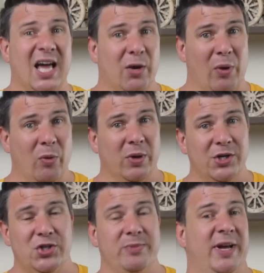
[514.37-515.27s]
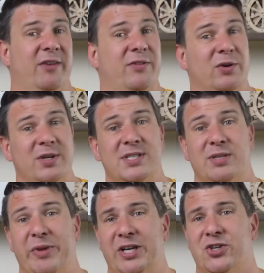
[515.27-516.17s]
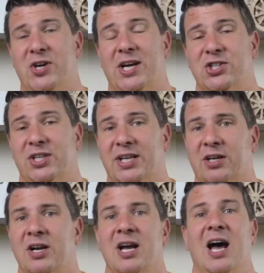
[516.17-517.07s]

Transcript: And why wouldn't you, man? Fury is the main attraction there.